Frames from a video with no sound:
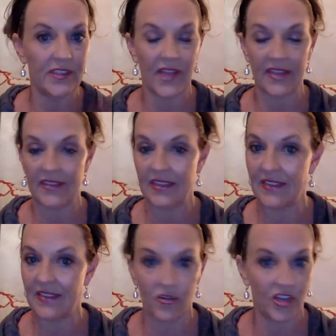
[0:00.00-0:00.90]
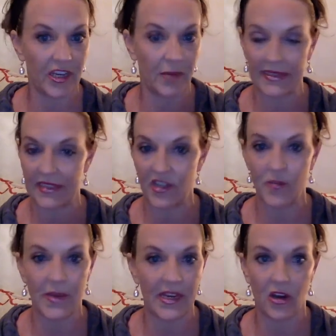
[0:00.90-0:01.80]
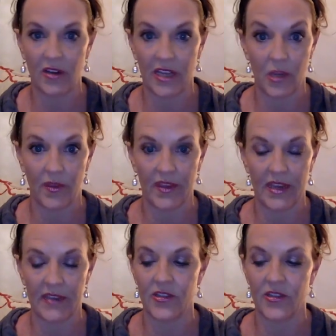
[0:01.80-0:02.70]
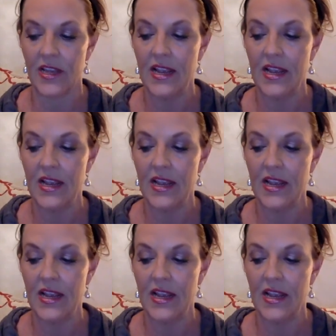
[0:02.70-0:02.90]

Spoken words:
If Allison doesn't know, she can message me and I'll get you all the answers.